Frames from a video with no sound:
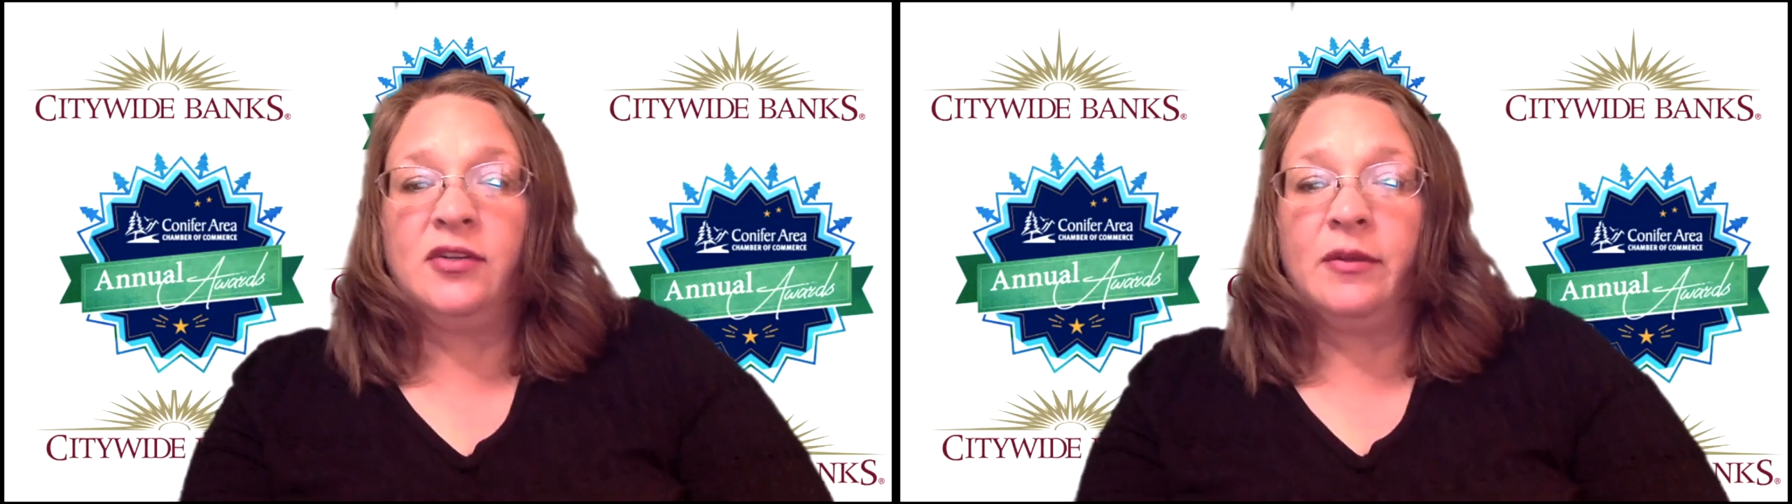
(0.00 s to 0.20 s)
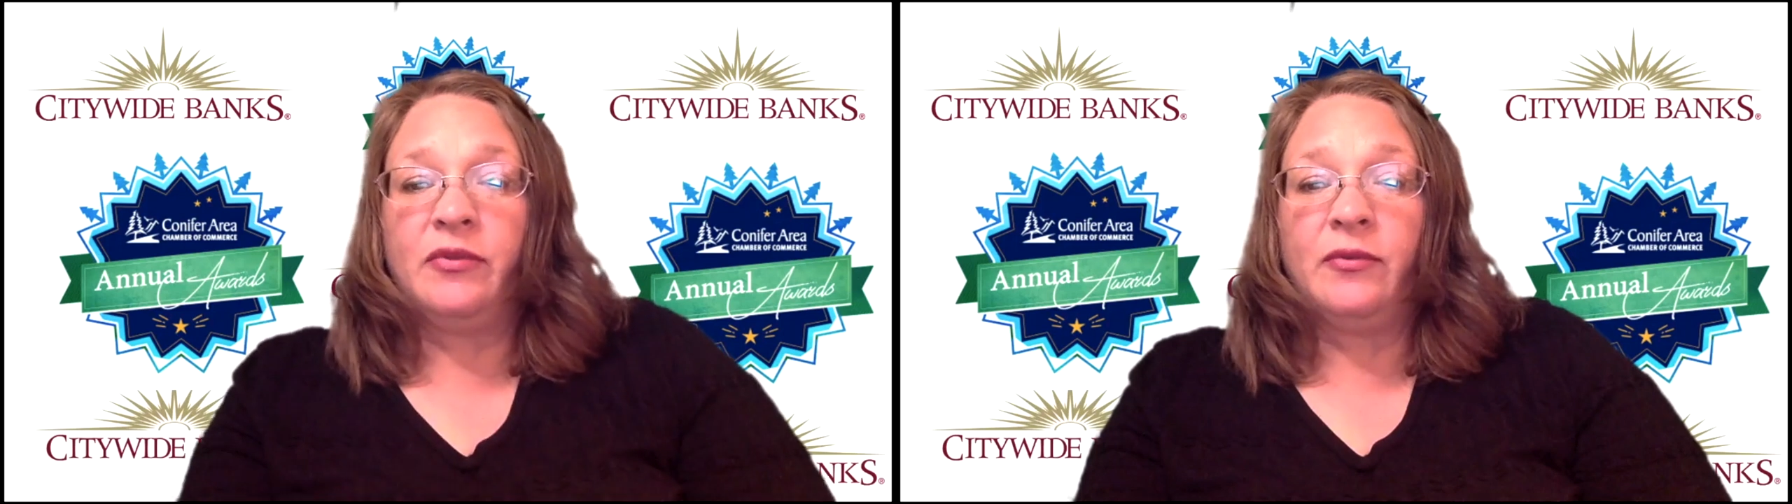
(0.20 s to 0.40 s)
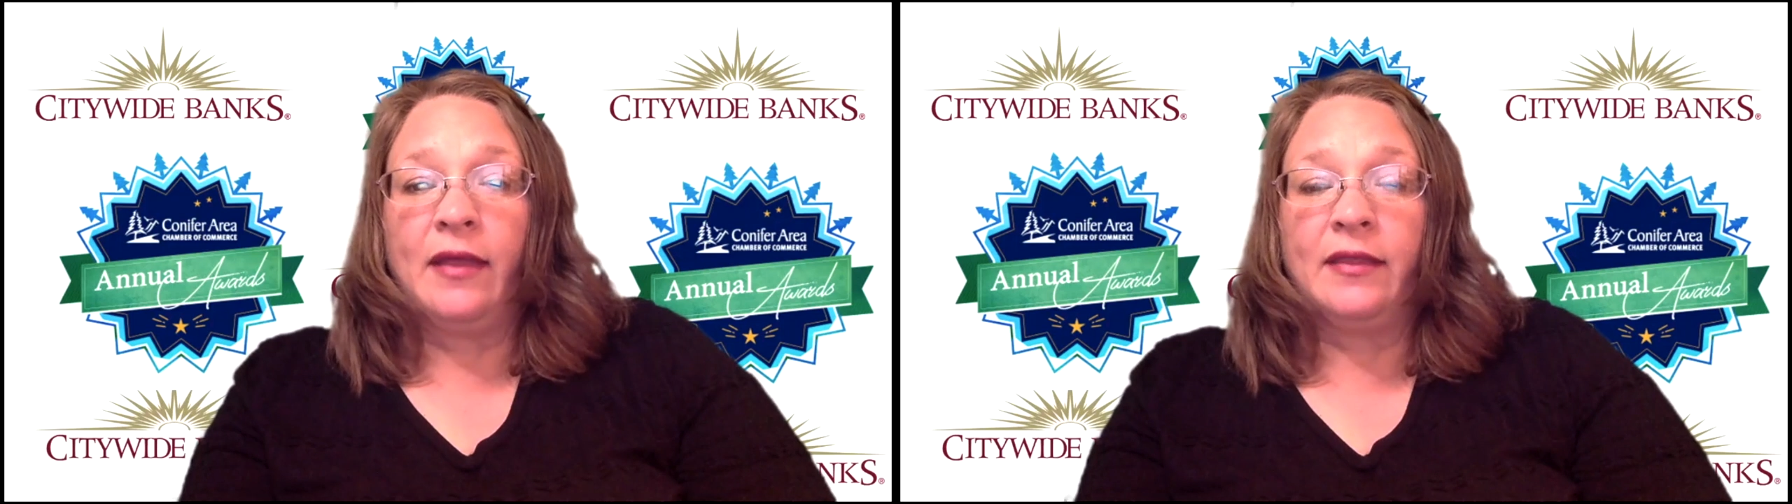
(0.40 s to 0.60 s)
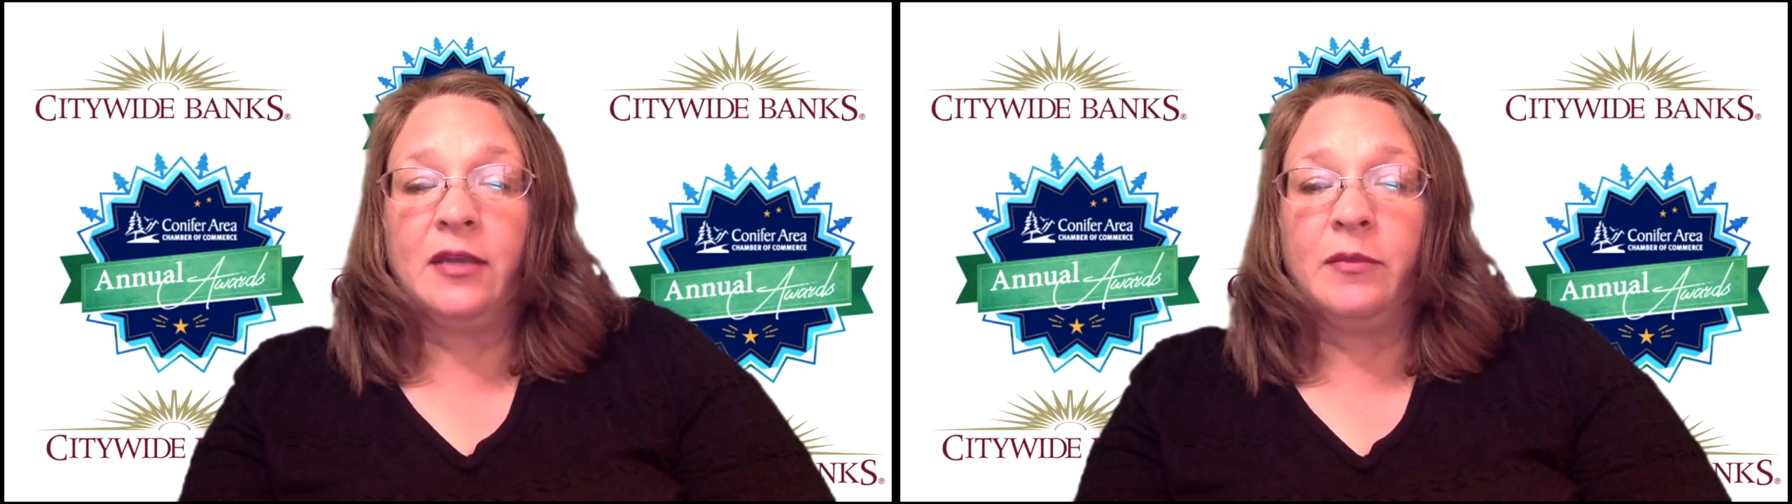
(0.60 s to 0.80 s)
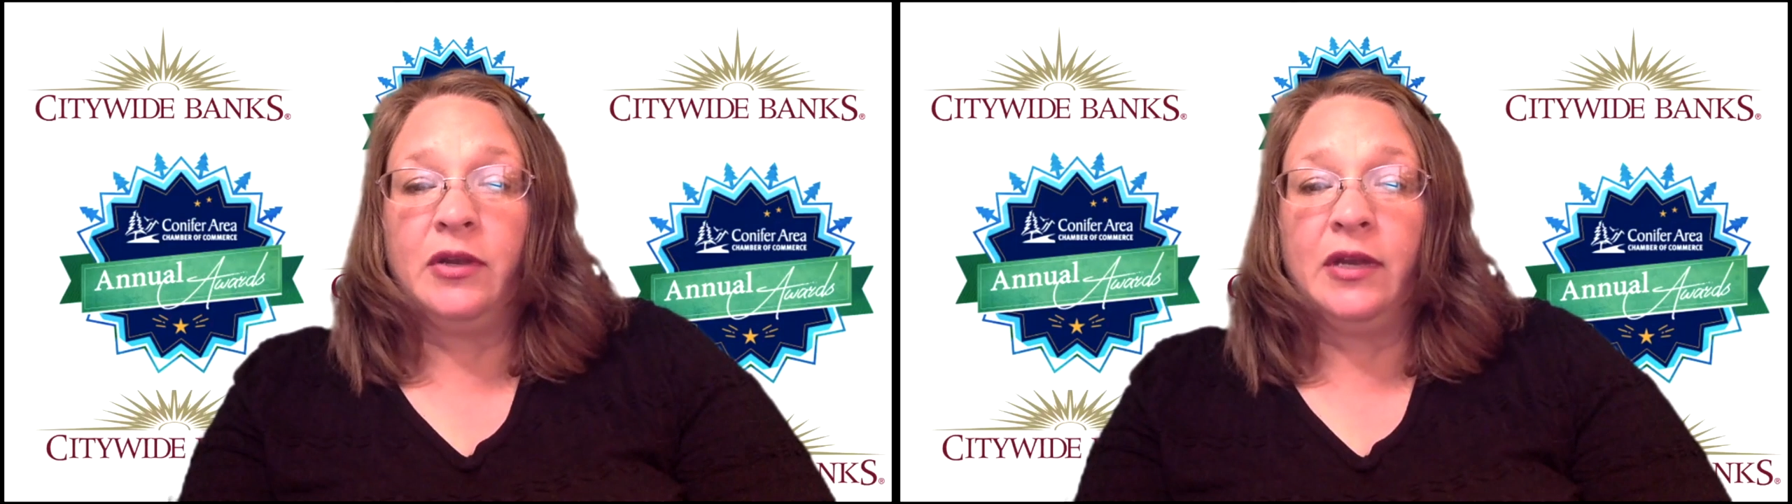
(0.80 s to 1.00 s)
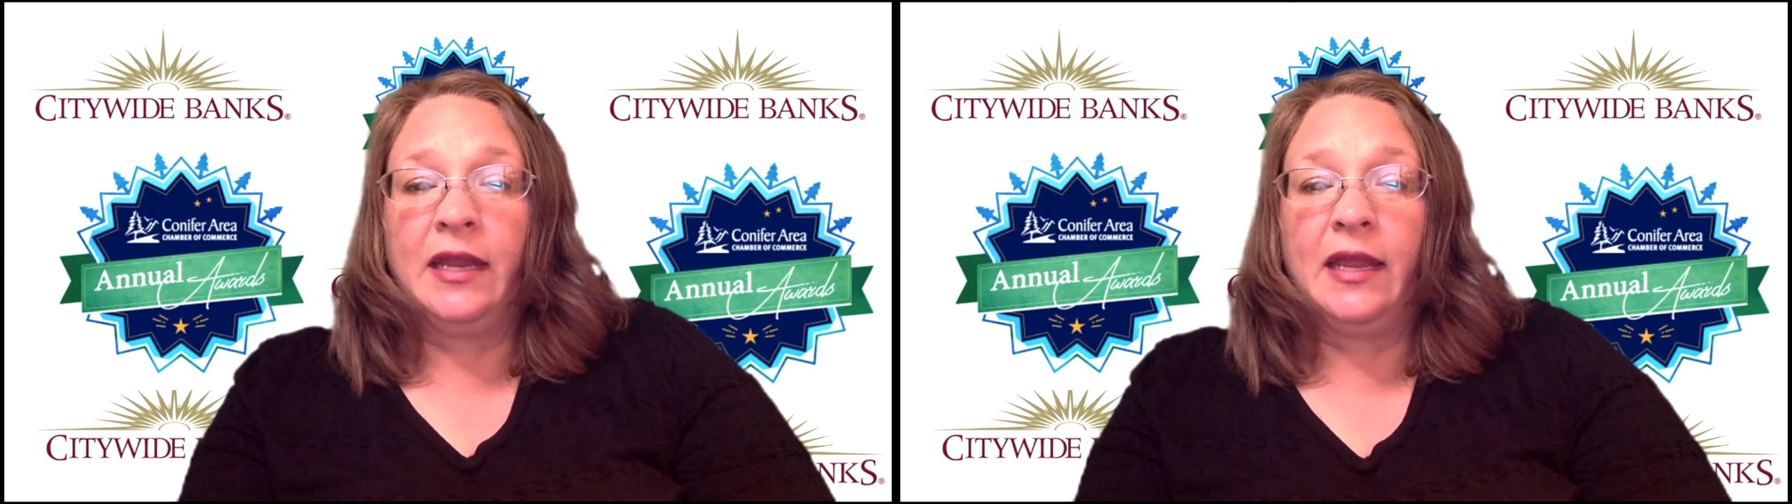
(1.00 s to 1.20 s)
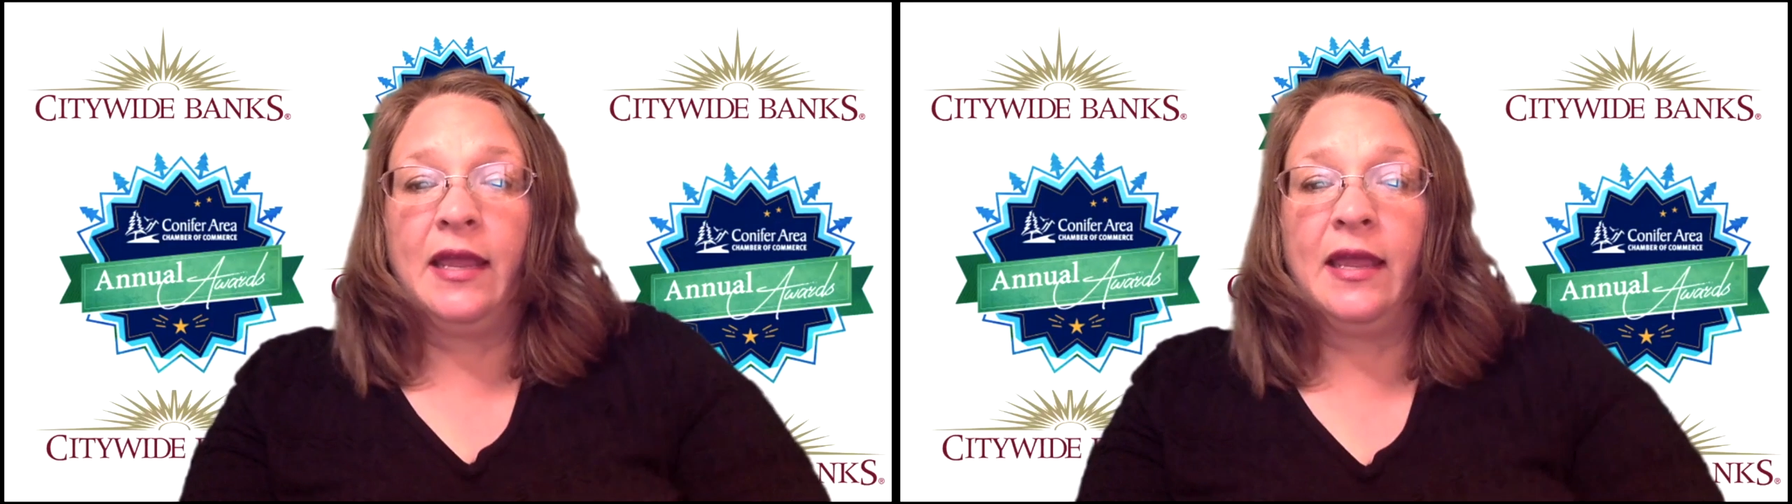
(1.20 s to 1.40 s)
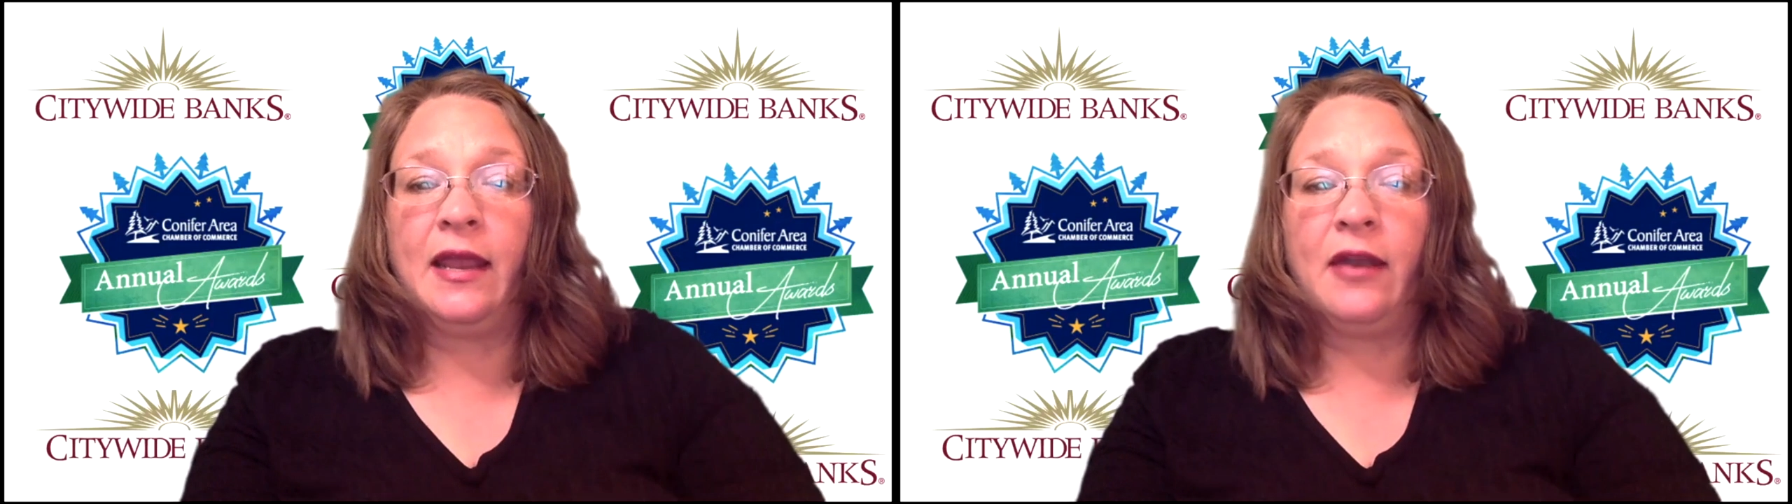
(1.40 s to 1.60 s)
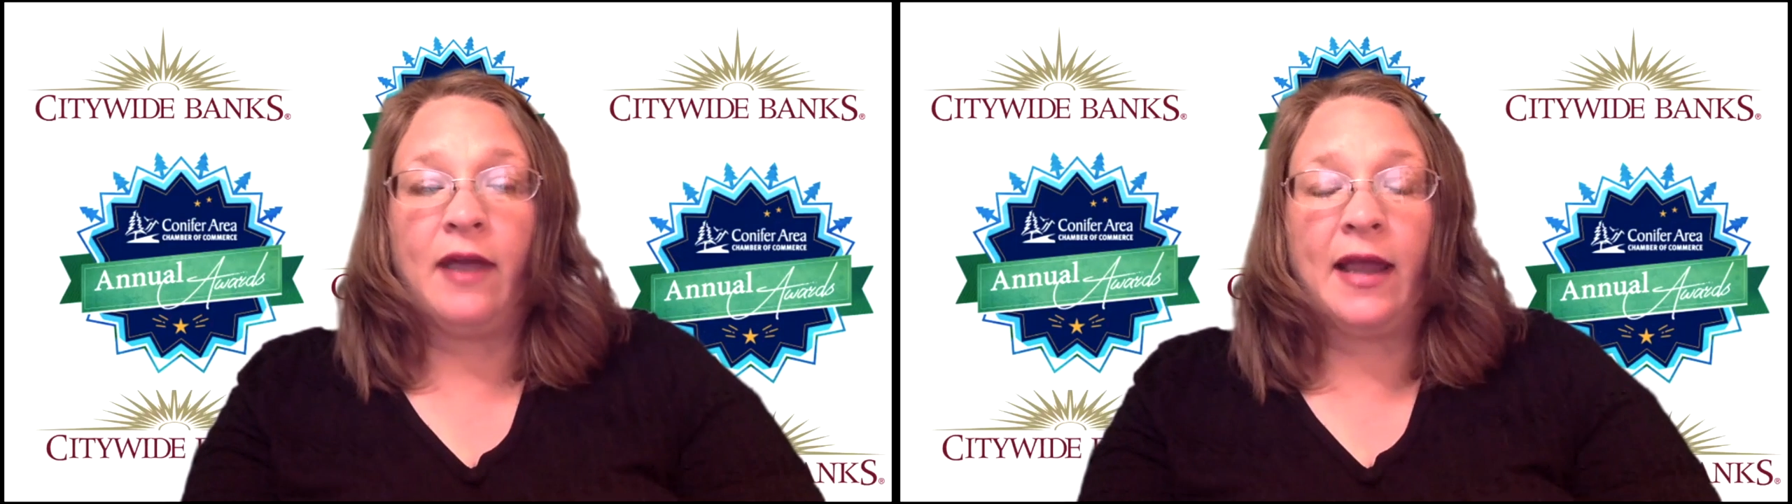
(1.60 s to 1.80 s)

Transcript: throughout the community and are